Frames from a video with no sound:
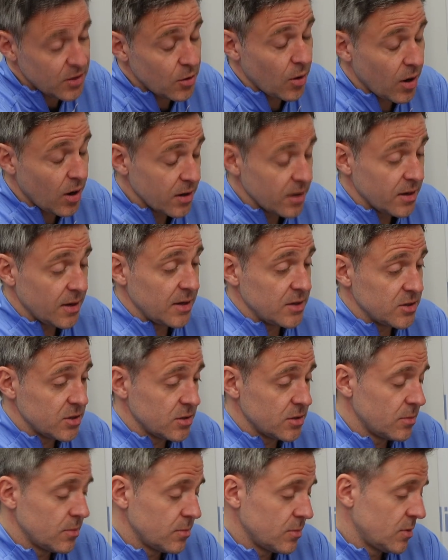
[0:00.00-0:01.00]
there are cases
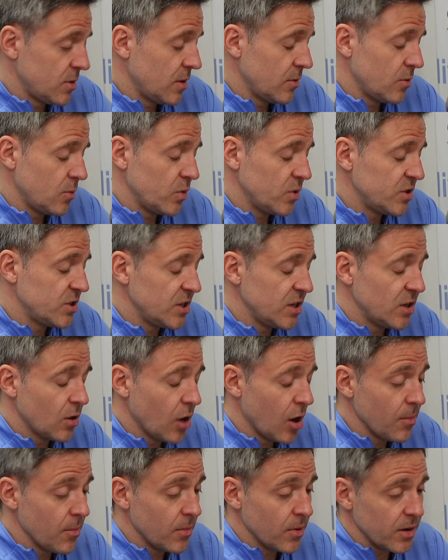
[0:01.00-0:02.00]
that we see
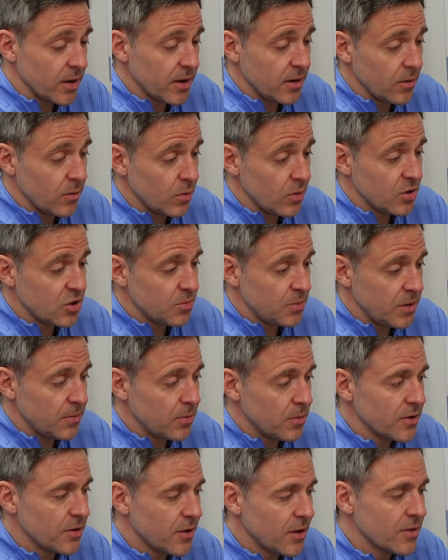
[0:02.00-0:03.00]
commonly in which
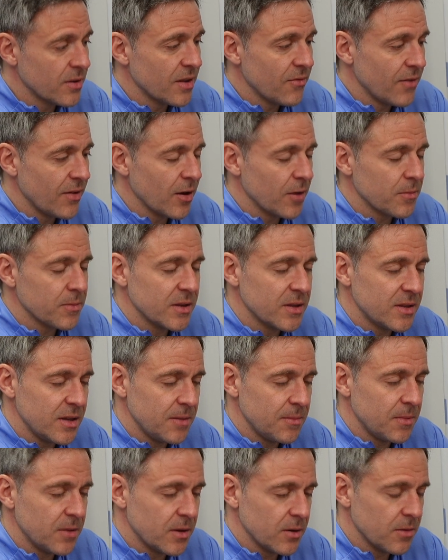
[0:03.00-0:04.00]
people don't develop the
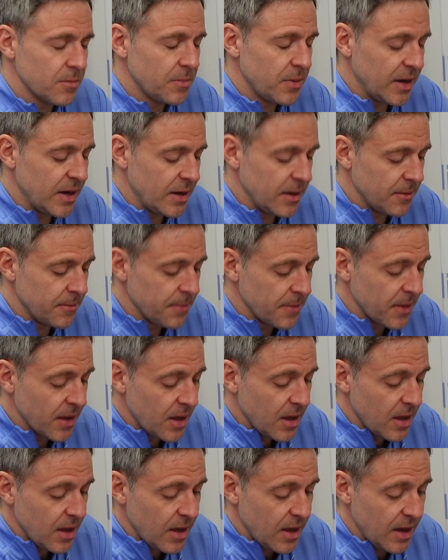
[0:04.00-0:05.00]
typical pain.
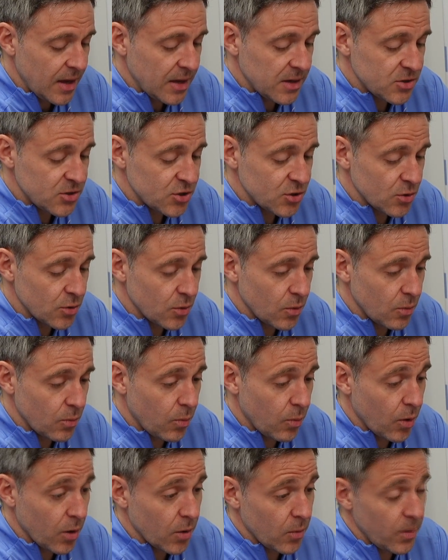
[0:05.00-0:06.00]
And so
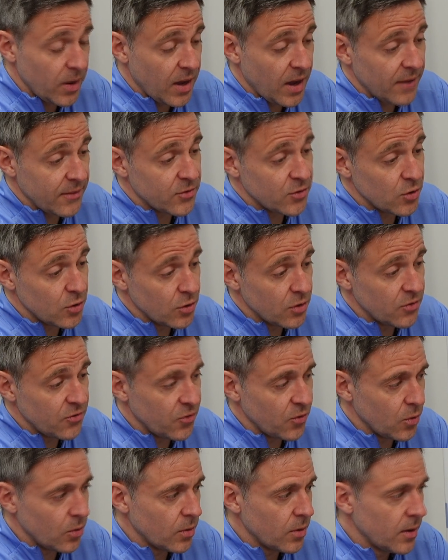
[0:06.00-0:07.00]
what do we have to look
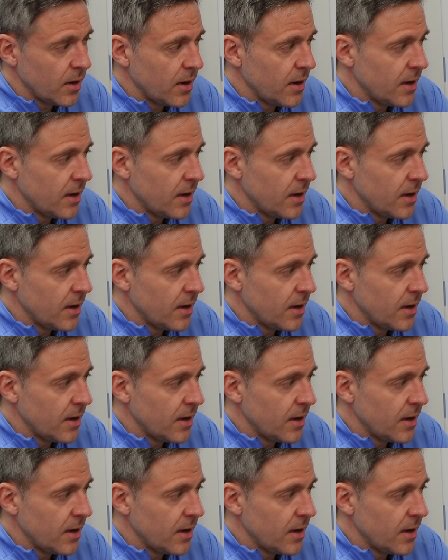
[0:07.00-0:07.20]
for?